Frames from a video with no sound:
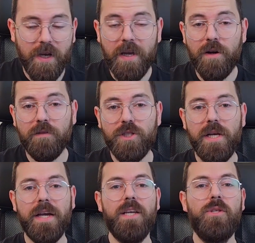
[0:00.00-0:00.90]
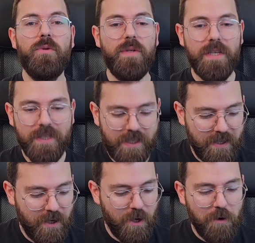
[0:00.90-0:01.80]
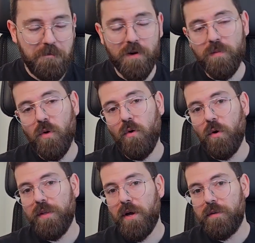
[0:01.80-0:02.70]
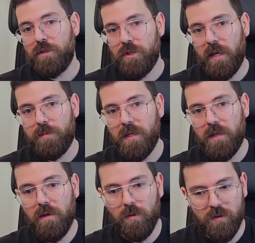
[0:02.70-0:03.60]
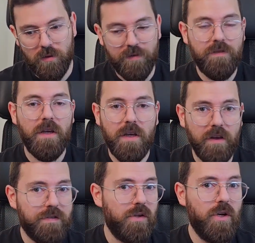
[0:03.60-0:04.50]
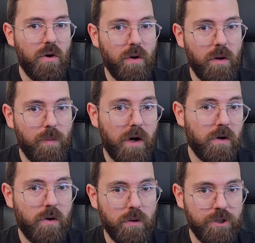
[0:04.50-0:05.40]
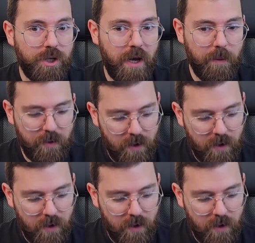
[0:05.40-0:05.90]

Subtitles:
And obviously I could do this from all the other shapes I know. So if you know a bar chord shape